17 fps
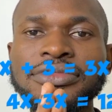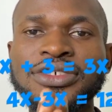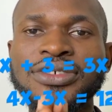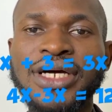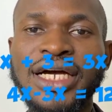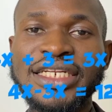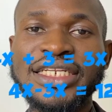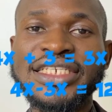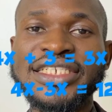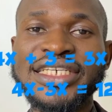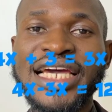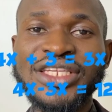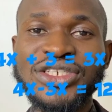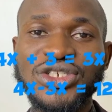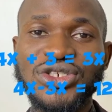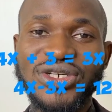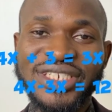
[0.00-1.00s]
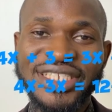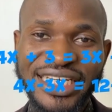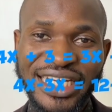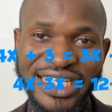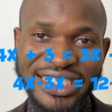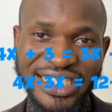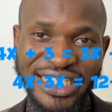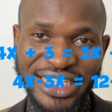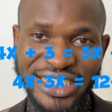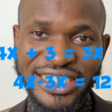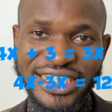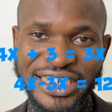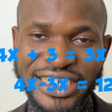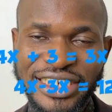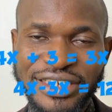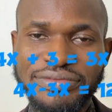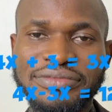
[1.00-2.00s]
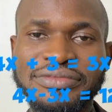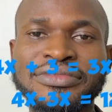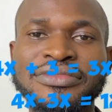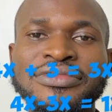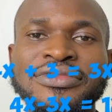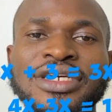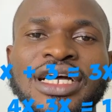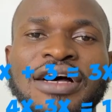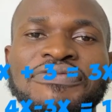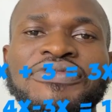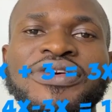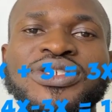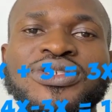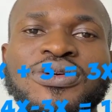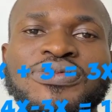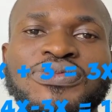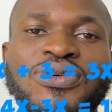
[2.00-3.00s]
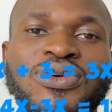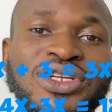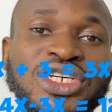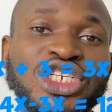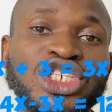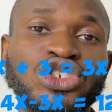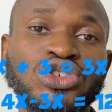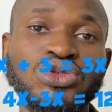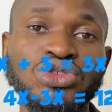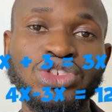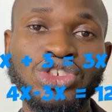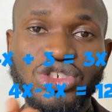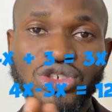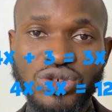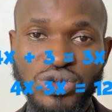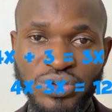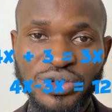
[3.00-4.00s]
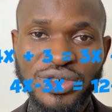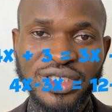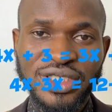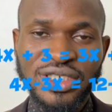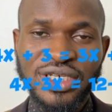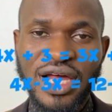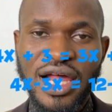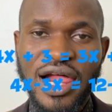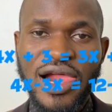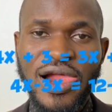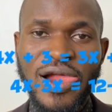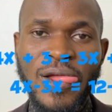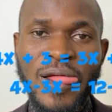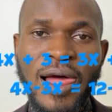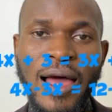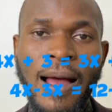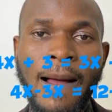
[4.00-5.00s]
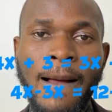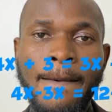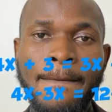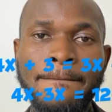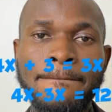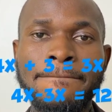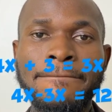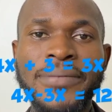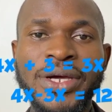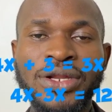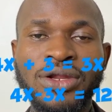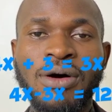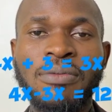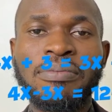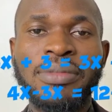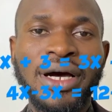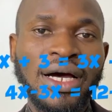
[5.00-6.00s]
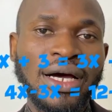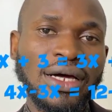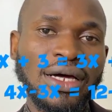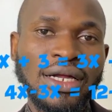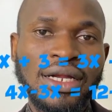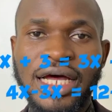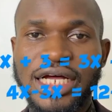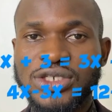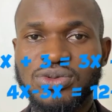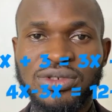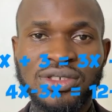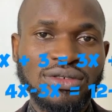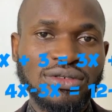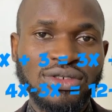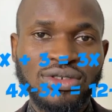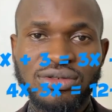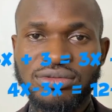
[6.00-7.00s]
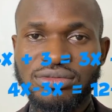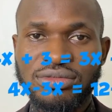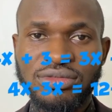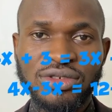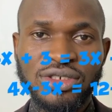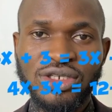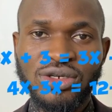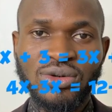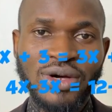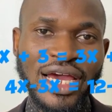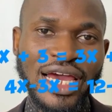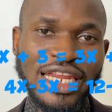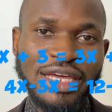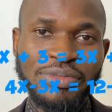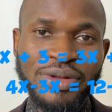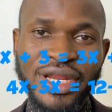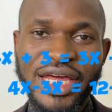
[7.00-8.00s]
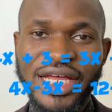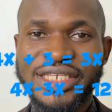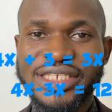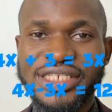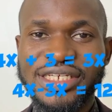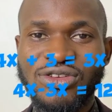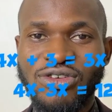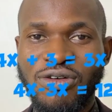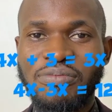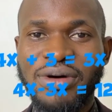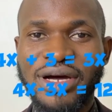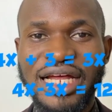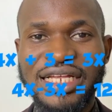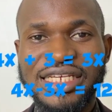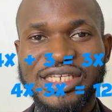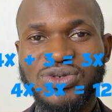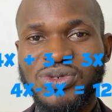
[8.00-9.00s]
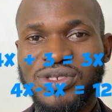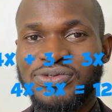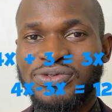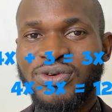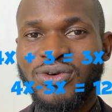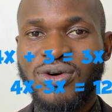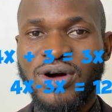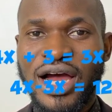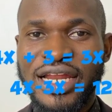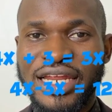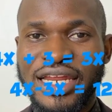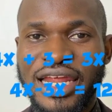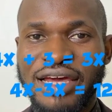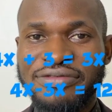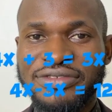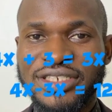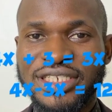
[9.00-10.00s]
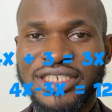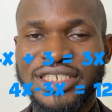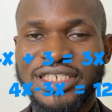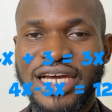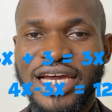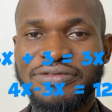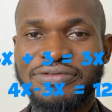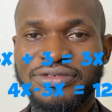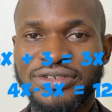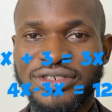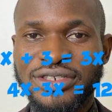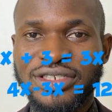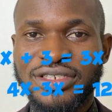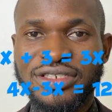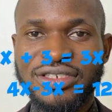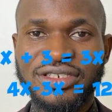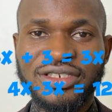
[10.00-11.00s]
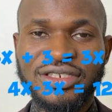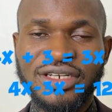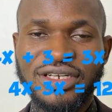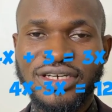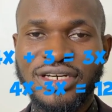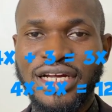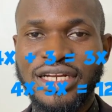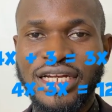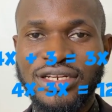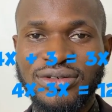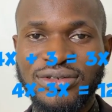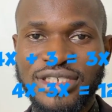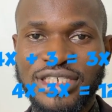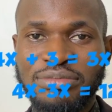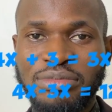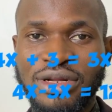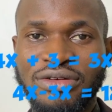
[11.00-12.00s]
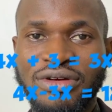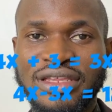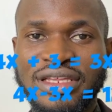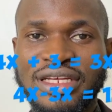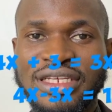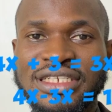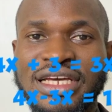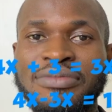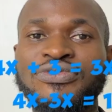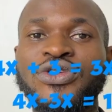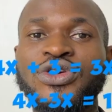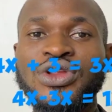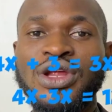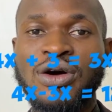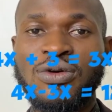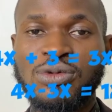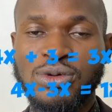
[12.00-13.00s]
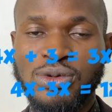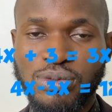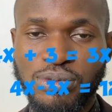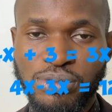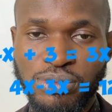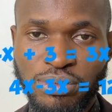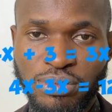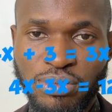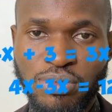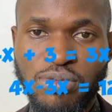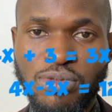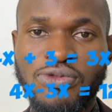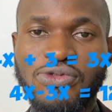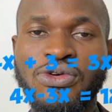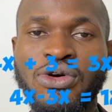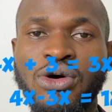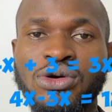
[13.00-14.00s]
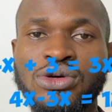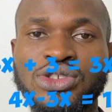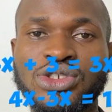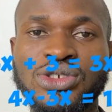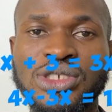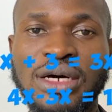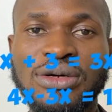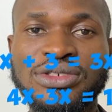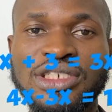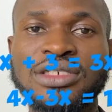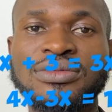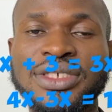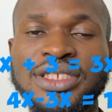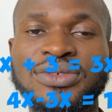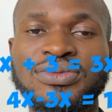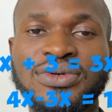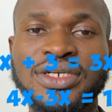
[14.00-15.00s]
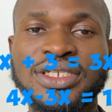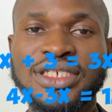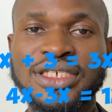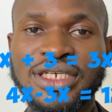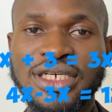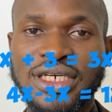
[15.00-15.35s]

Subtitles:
You can decide to just take it easy and first of all introduce a number that will, eliminate the number that is with 4 at the left-hand side first, and then do the same at the right-hand side before you now move on to now deal with what